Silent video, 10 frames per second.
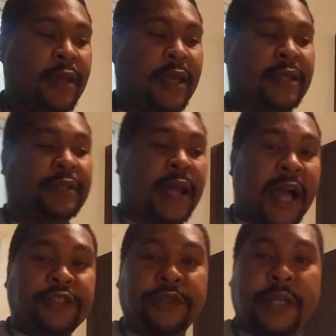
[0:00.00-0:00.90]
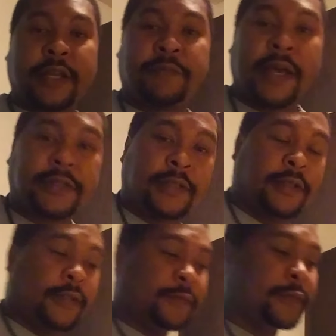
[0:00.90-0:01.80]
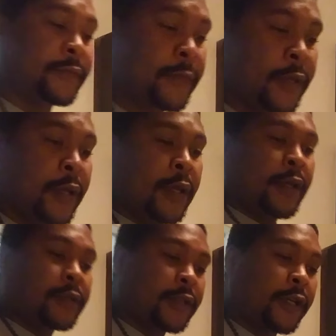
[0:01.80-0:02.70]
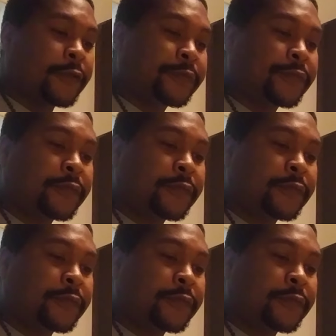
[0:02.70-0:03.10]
Indoctrinated, basically. So